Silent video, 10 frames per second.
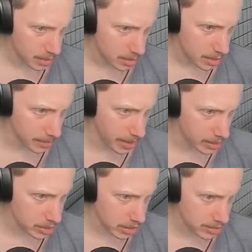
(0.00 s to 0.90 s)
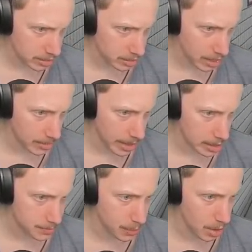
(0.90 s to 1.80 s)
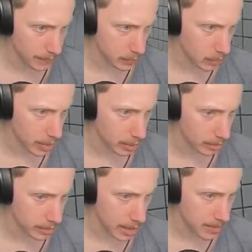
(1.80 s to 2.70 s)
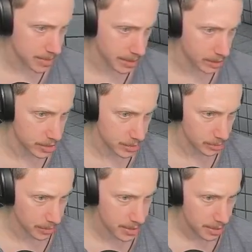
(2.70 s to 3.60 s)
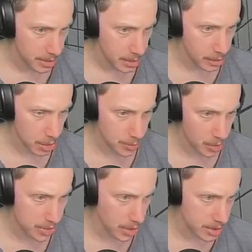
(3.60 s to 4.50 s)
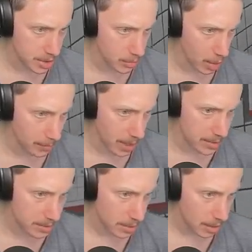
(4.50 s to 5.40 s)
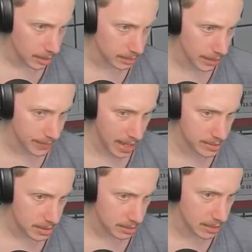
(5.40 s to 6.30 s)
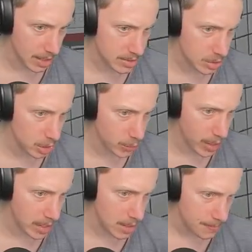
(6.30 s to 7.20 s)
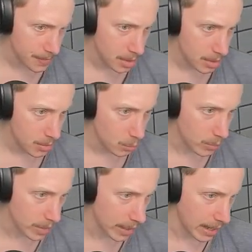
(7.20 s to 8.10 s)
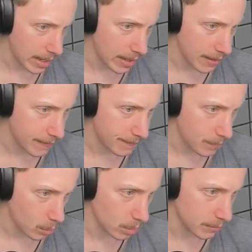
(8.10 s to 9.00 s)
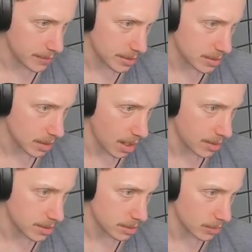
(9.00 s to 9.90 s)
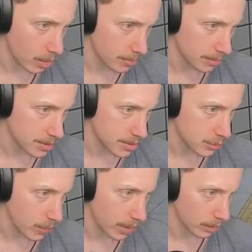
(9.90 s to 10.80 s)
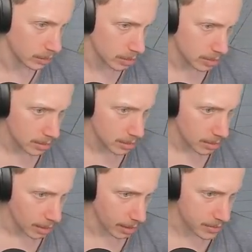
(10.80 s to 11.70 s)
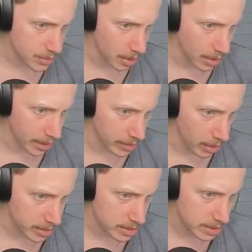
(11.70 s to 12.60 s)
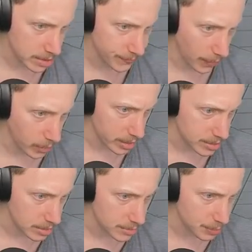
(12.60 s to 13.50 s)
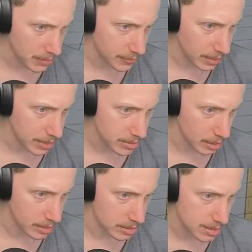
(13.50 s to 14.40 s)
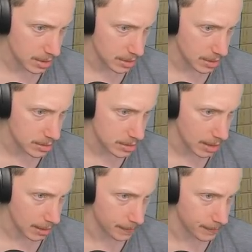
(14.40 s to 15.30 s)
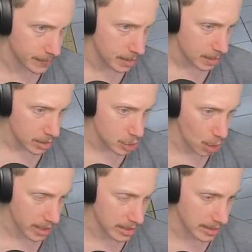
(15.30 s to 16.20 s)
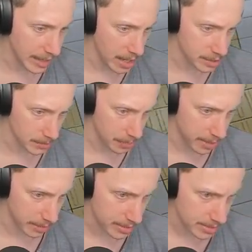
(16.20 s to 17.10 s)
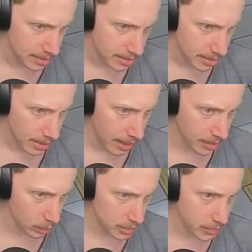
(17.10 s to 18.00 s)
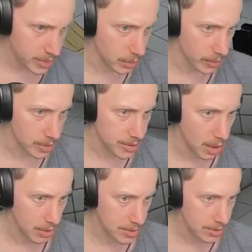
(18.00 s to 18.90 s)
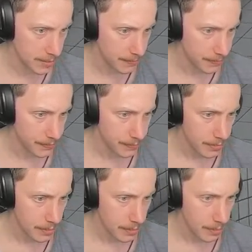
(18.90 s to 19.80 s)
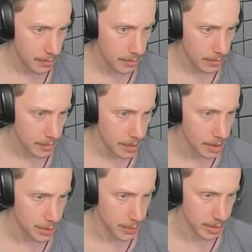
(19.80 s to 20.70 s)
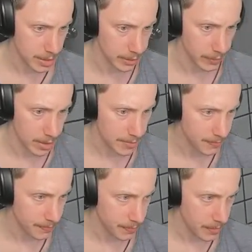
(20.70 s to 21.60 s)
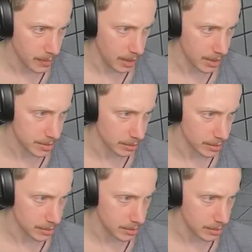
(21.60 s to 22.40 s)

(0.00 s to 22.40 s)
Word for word: Camera hatch, excellent. Camera hatch, perfect. All the cameras and hatches are in place. No smoking sign is in the right place. Love that. Yes, sirree. We have all of these signs in the right place as well. Uh, this guy, I can see his phone, see his briefcase, I can see his um, gigantic penis, and also he's not wearing socks, and he's wearing his Levi's. Excellent.